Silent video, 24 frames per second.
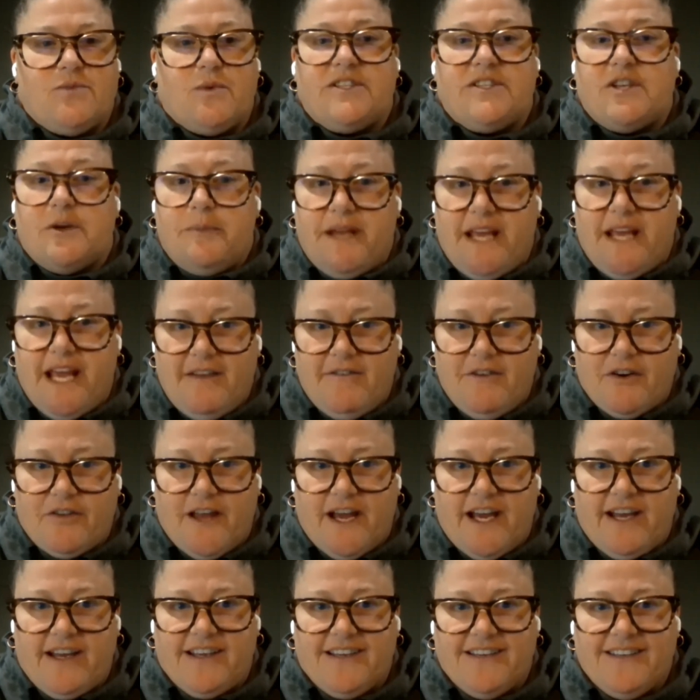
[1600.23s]
what's their behavior
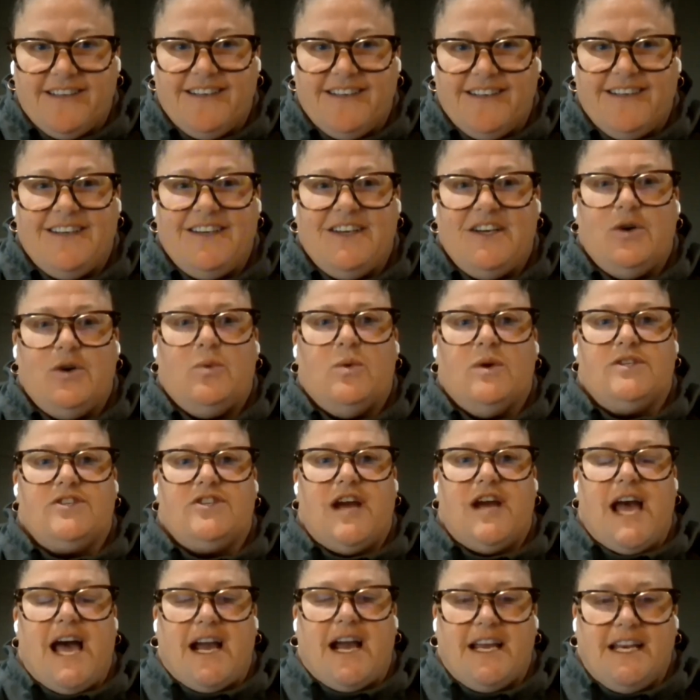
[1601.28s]
like? What's
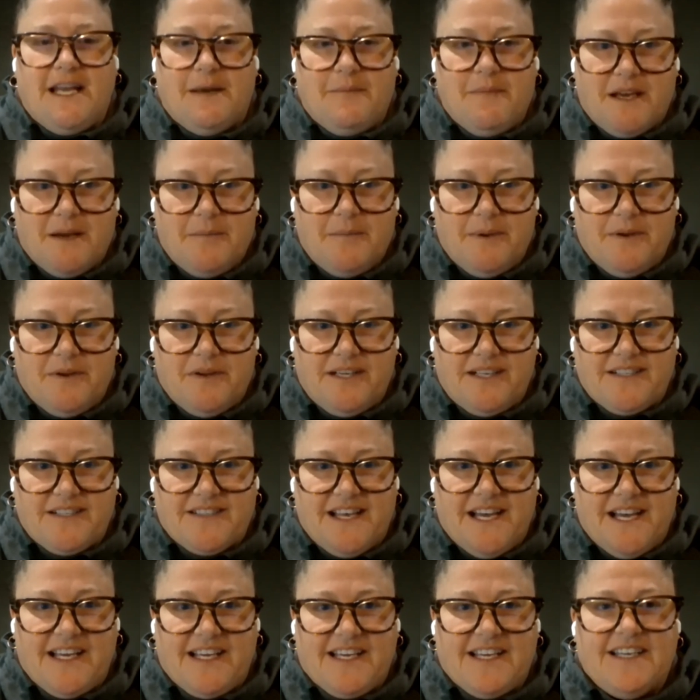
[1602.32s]
their academic abilities
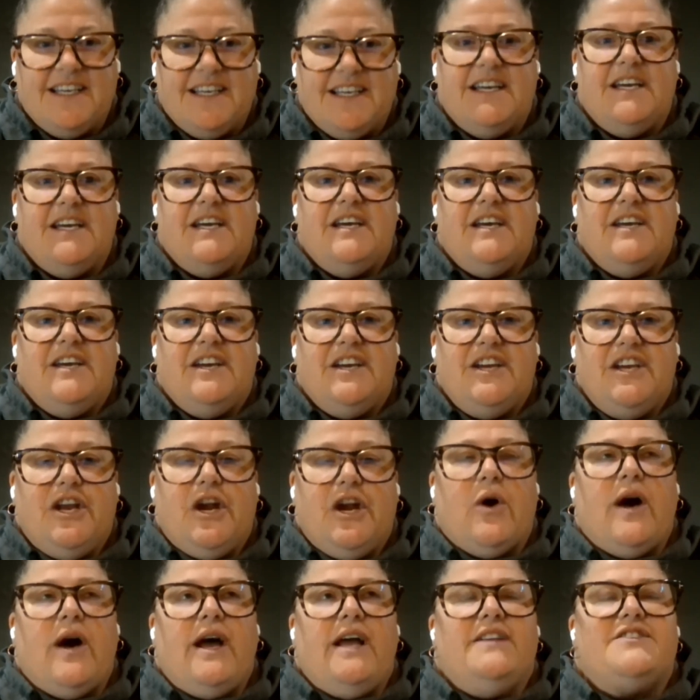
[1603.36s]
like?
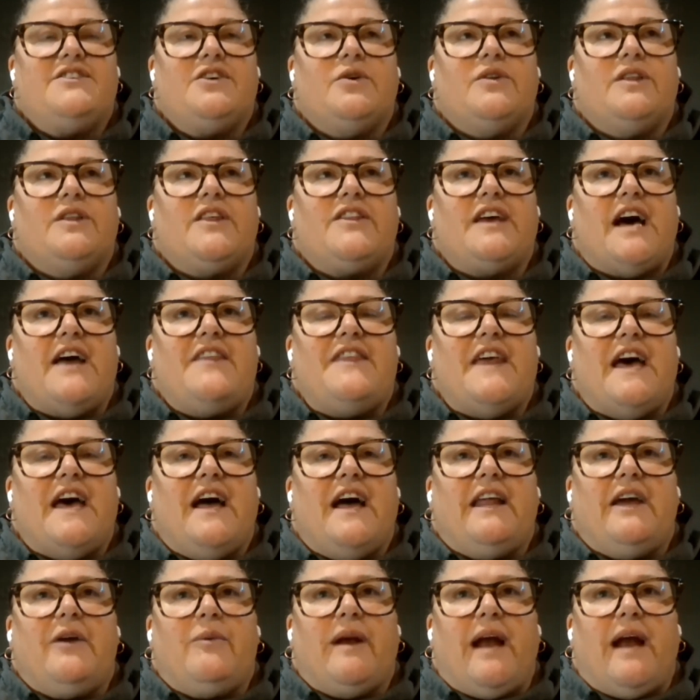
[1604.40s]
And so the thought
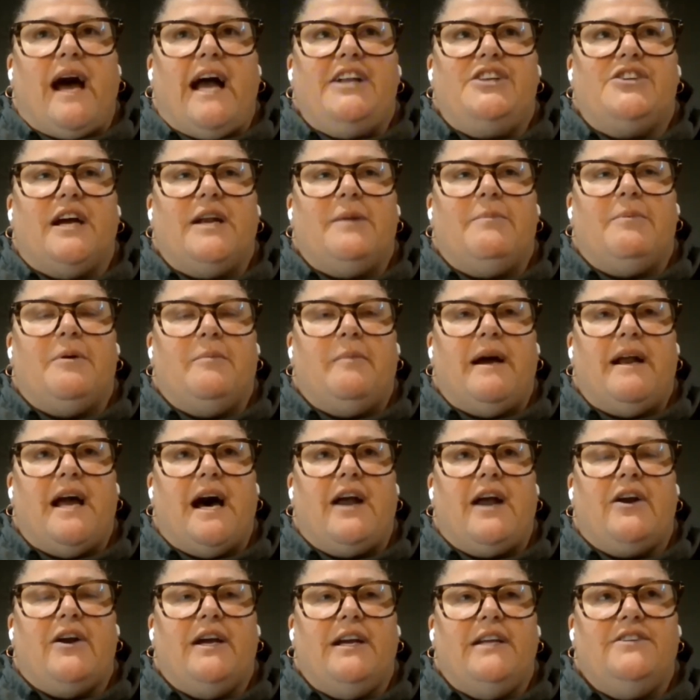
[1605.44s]
that like when I tried to put my
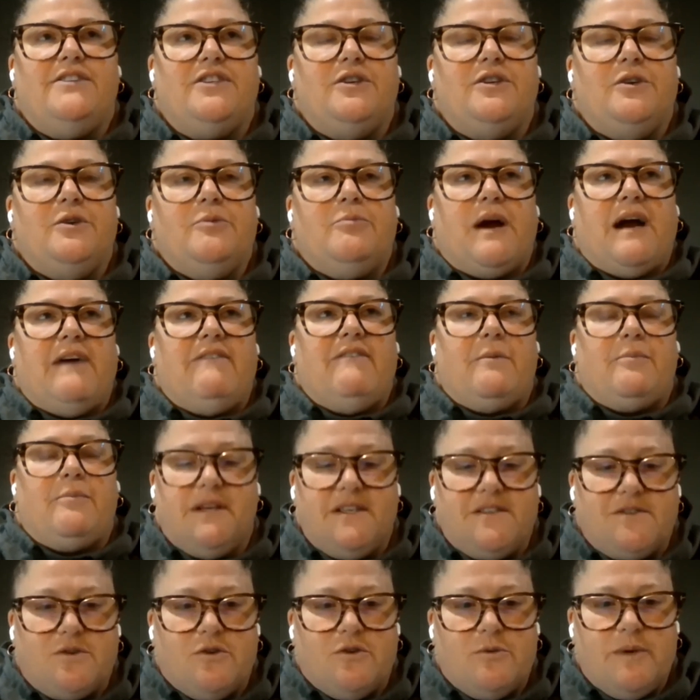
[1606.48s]
daughter into private
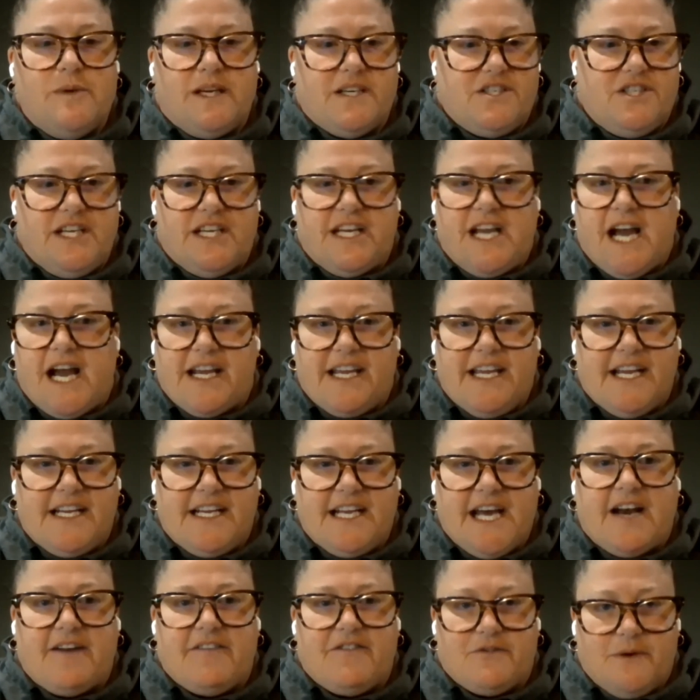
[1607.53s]
preschool because she got
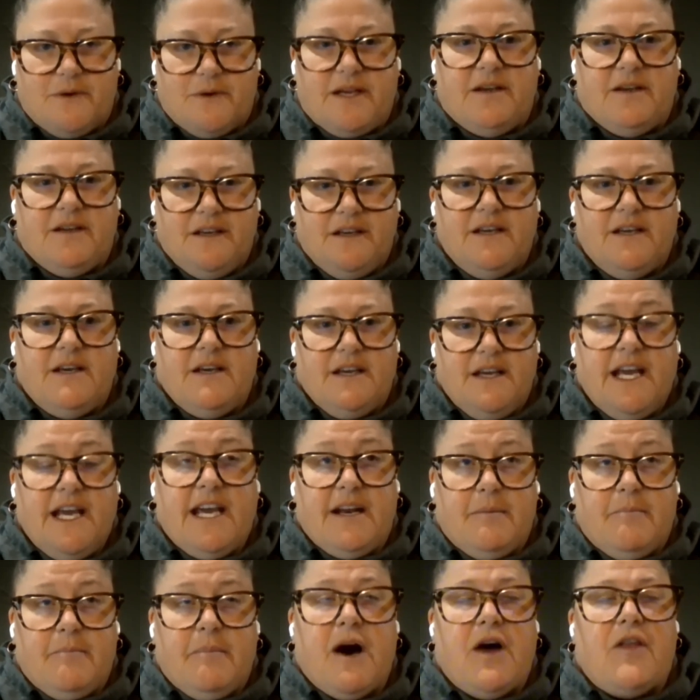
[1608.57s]
kicked out of 3
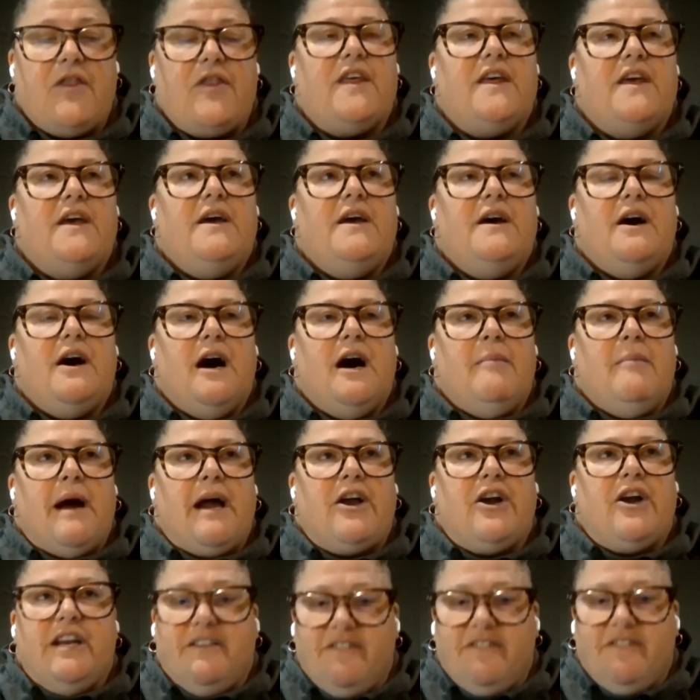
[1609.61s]
in a month,
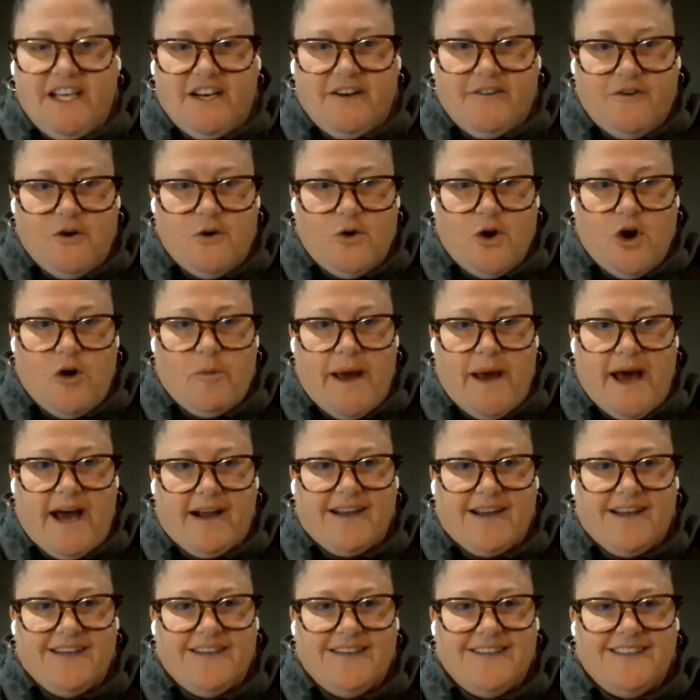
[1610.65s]
I couldn't even get a phone call
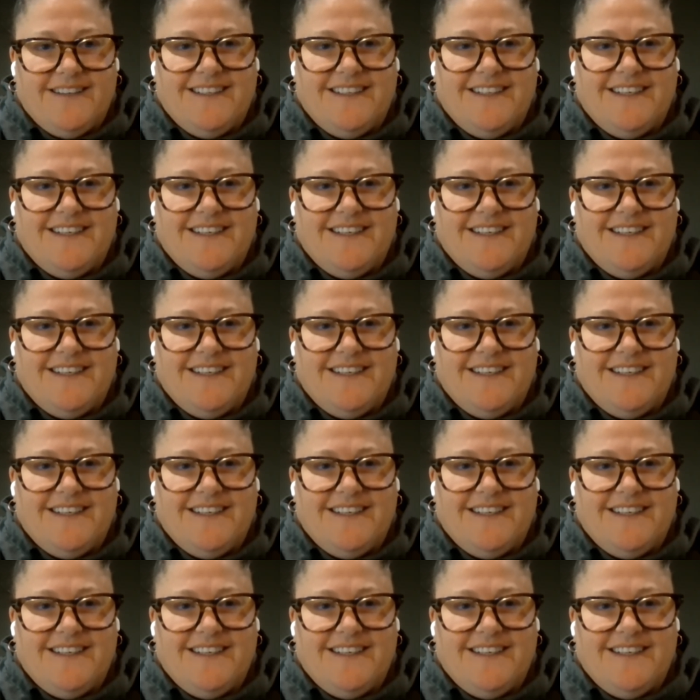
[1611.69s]
back.